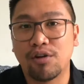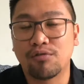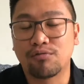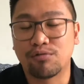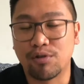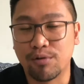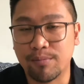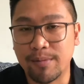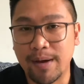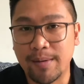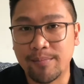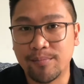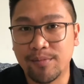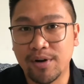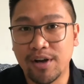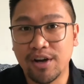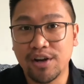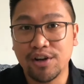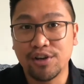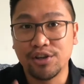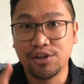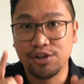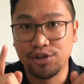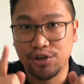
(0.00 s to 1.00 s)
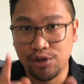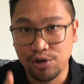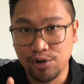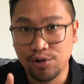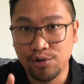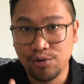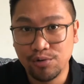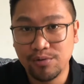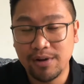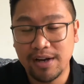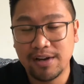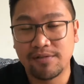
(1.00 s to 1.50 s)
Remember,
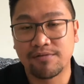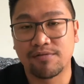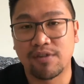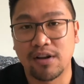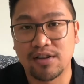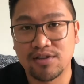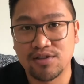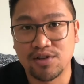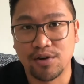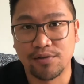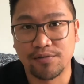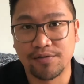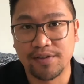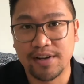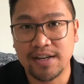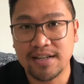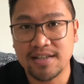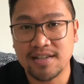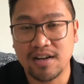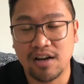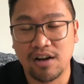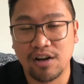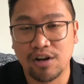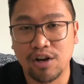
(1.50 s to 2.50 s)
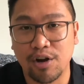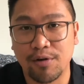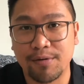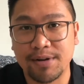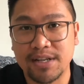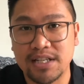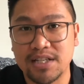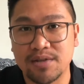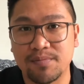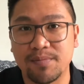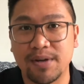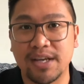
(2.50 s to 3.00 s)
you in front office are
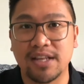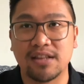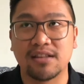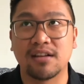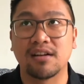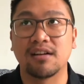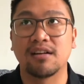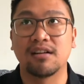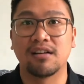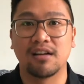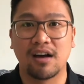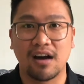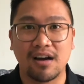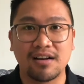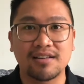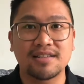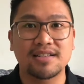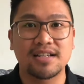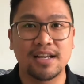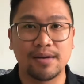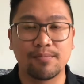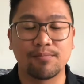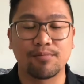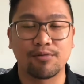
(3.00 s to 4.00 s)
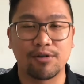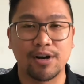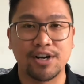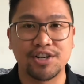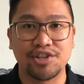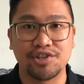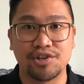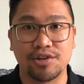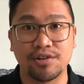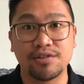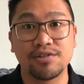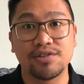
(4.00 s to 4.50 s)
going to be the last
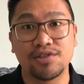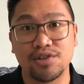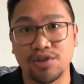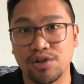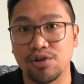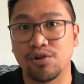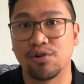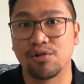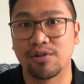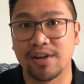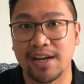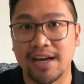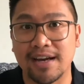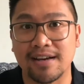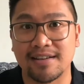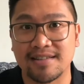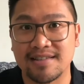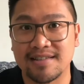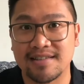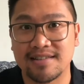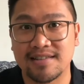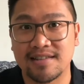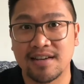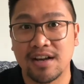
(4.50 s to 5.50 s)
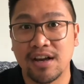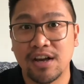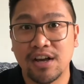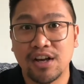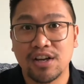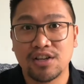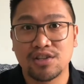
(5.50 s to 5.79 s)
impression to your guests,